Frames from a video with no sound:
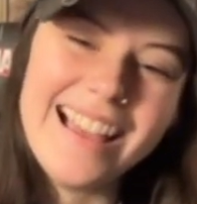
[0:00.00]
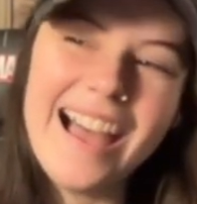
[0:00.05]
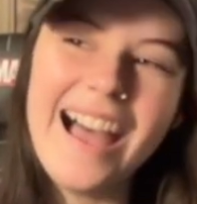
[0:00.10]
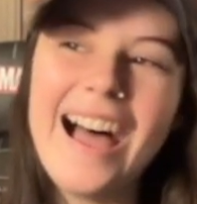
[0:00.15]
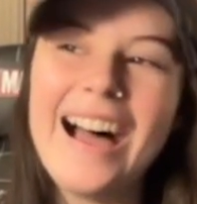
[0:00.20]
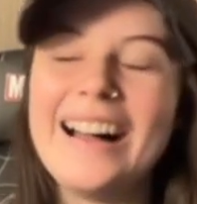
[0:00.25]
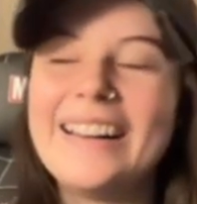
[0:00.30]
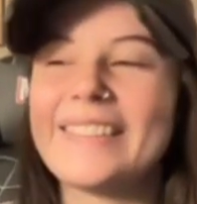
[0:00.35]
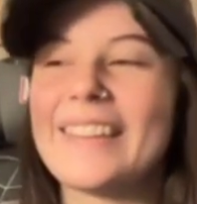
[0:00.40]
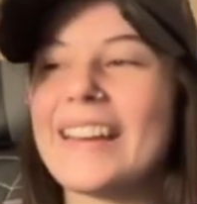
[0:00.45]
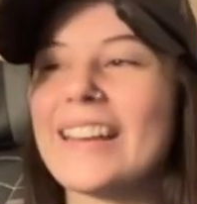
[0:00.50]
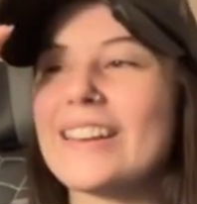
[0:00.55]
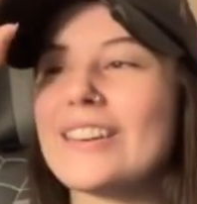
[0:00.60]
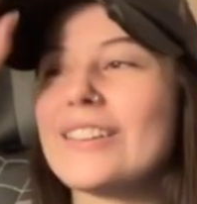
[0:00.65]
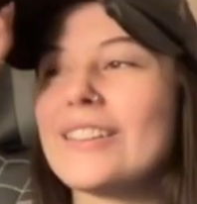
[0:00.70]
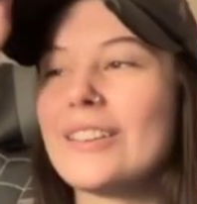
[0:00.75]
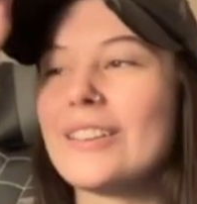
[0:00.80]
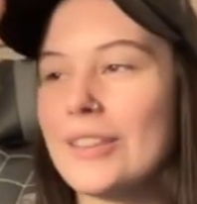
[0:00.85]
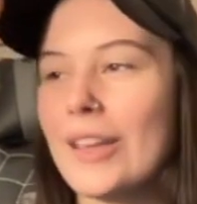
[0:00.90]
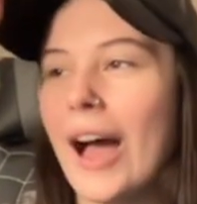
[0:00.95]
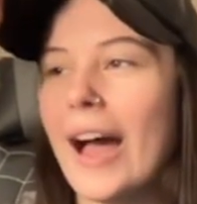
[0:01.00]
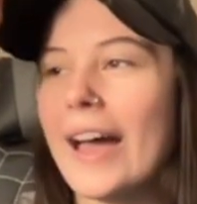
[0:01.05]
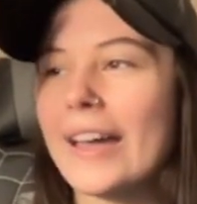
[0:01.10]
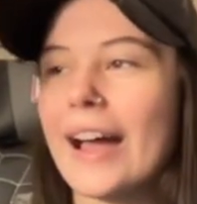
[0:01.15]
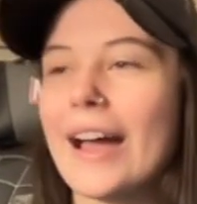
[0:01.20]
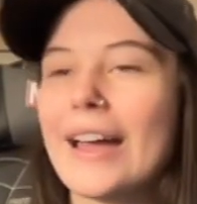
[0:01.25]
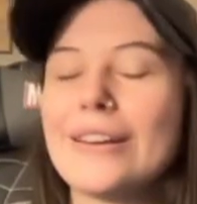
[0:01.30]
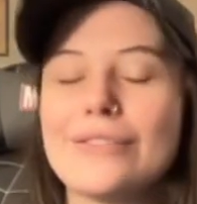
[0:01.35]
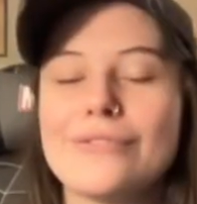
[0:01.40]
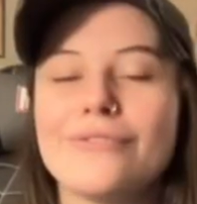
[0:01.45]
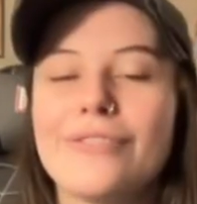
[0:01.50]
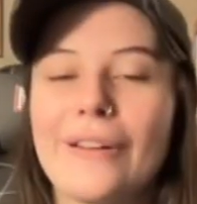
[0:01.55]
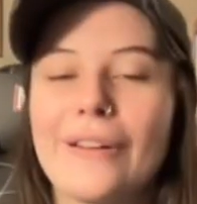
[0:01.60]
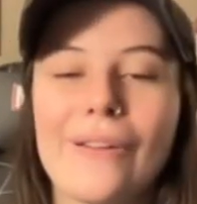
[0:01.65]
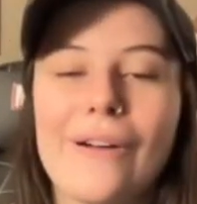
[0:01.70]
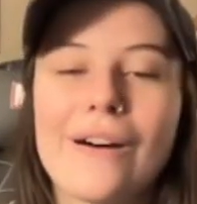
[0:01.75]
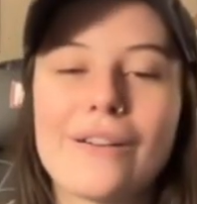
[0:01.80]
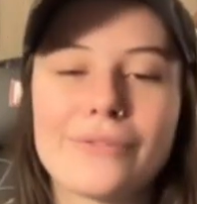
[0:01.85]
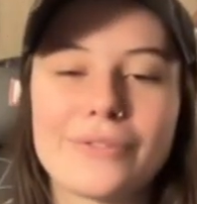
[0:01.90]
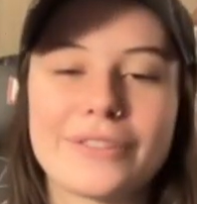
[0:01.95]
And then I kind of fell
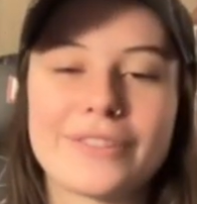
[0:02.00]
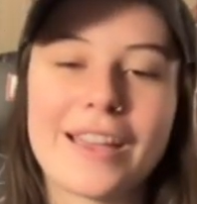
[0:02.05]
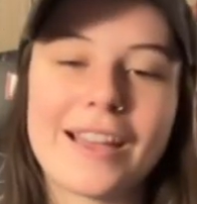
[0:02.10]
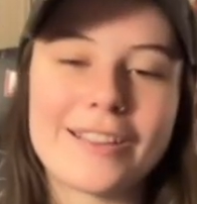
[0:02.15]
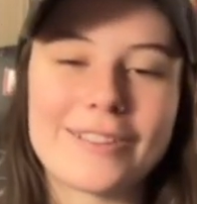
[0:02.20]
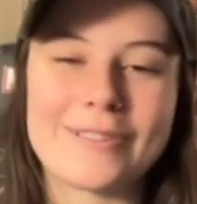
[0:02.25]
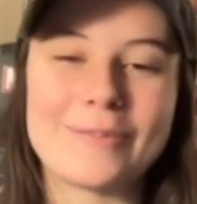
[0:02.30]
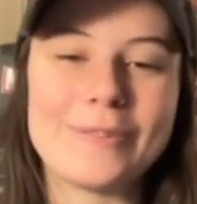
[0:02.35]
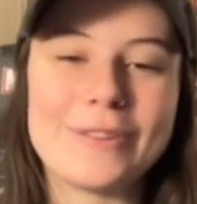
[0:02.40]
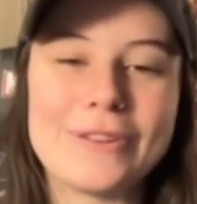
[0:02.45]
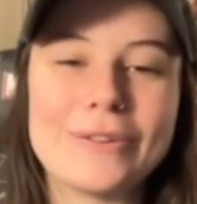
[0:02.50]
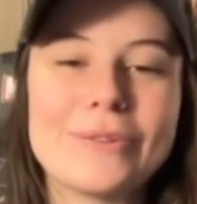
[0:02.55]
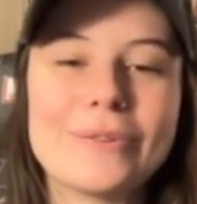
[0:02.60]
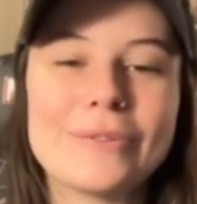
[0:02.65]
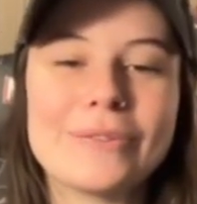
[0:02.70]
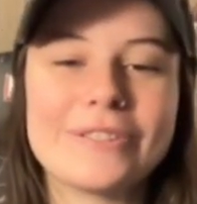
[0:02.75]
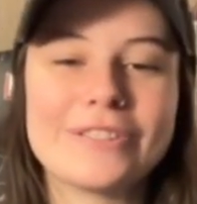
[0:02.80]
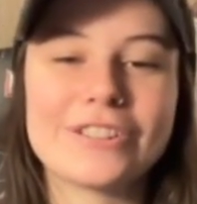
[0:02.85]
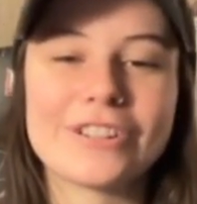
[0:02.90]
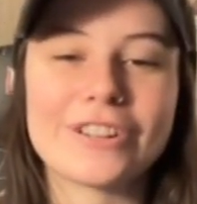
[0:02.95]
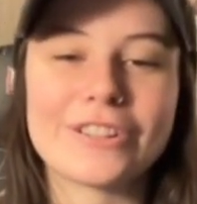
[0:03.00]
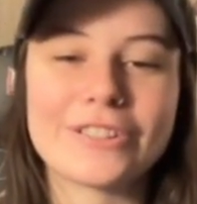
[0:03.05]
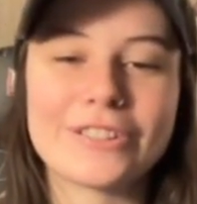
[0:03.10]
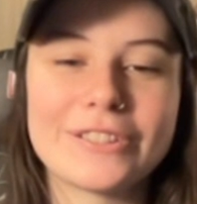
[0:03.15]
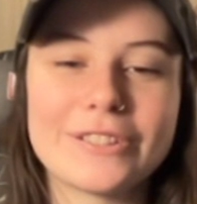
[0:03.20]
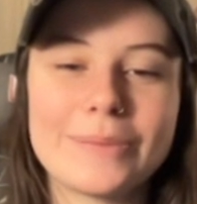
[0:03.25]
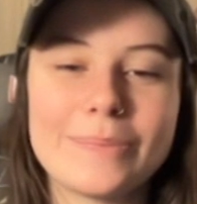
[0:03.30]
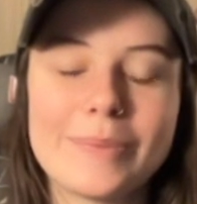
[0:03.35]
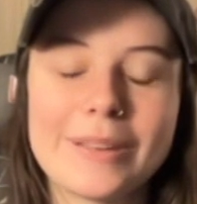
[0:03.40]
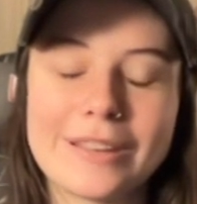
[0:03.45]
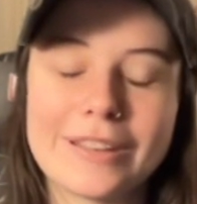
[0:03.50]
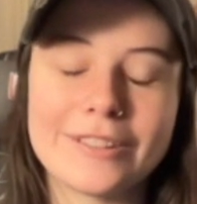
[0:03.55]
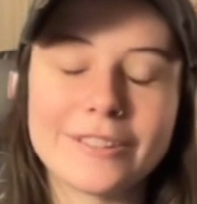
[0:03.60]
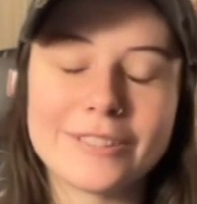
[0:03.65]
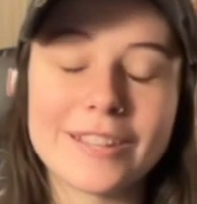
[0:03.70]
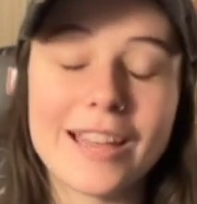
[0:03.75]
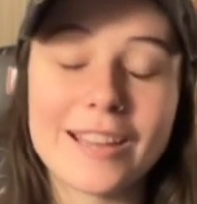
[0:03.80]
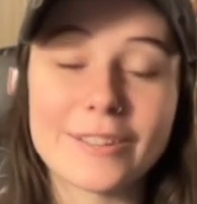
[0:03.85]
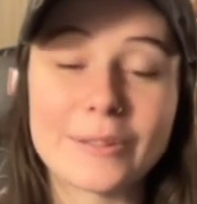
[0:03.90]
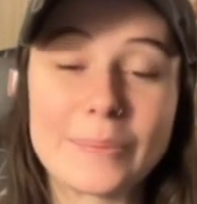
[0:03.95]
off with TASM 2 just because
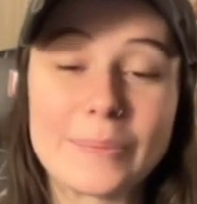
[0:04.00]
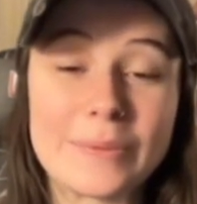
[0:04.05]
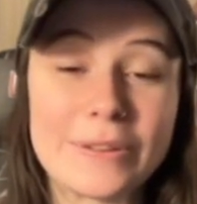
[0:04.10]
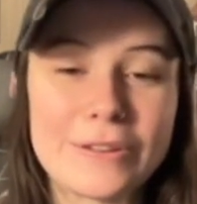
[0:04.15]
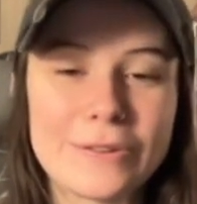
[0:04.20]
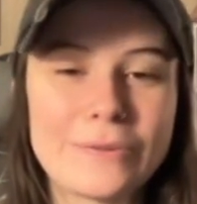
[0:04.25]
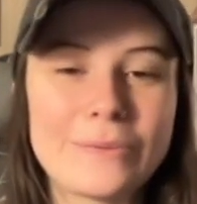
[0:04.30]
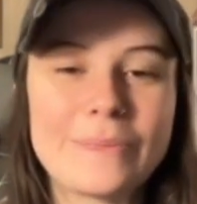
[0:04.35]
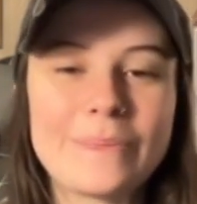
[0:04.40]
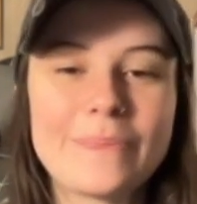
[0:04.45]
TASM 2